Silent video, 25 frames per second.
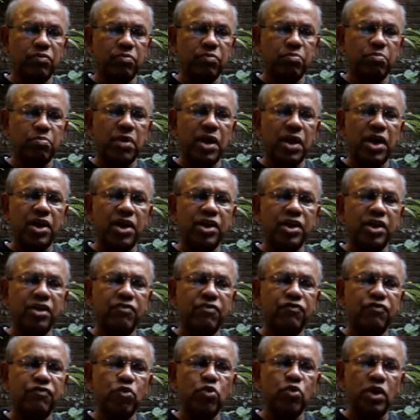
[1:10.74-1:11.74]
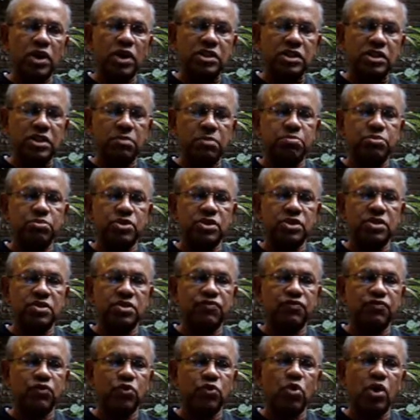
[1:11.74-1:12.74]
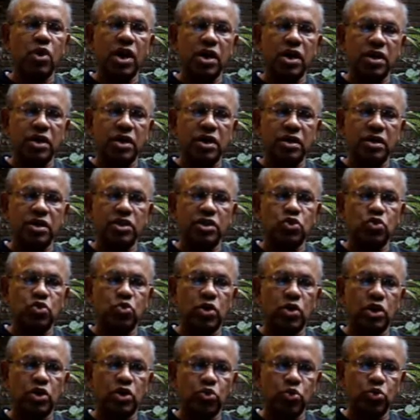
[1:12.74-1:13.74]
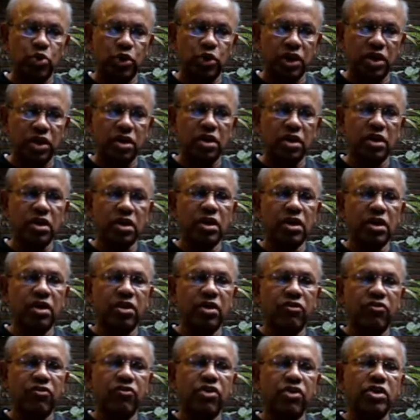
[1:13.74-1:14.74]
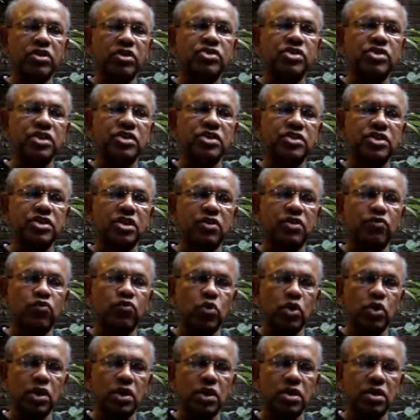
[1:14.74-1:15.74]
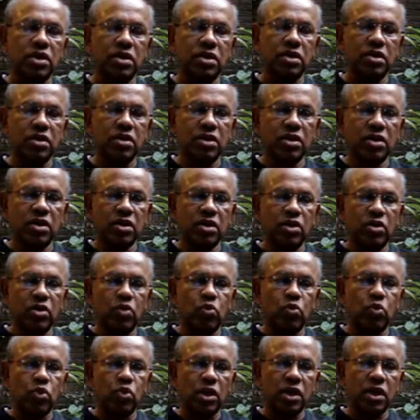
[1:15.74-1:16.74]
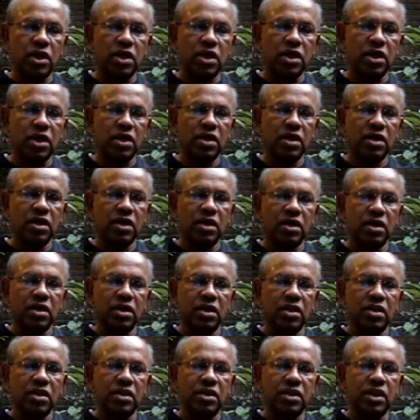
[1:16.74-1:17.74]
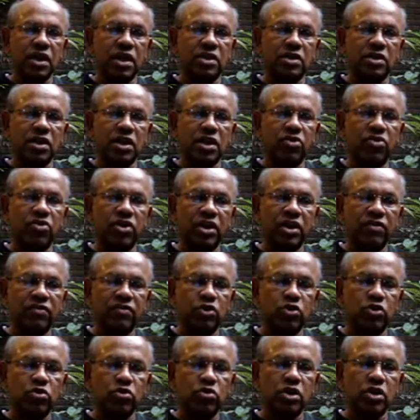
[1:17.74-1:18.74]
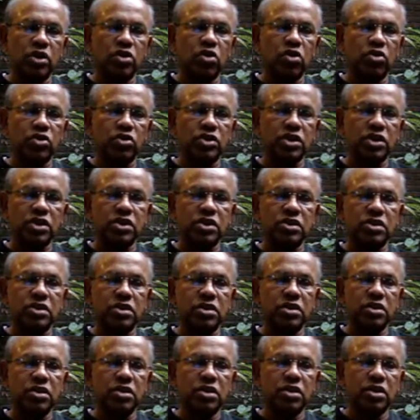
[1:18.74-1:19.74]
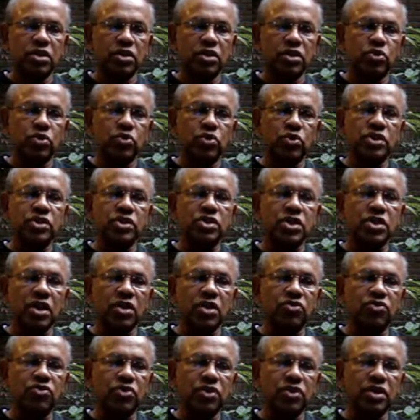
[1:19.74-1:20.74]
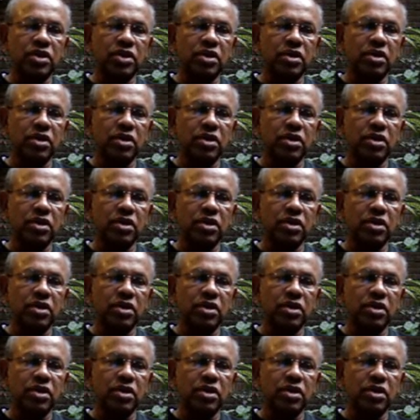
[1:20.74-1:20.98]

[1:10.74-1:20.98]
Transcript: barring a few exceptions, few architects who are doing very sensitive work that are relevant to the context to this country,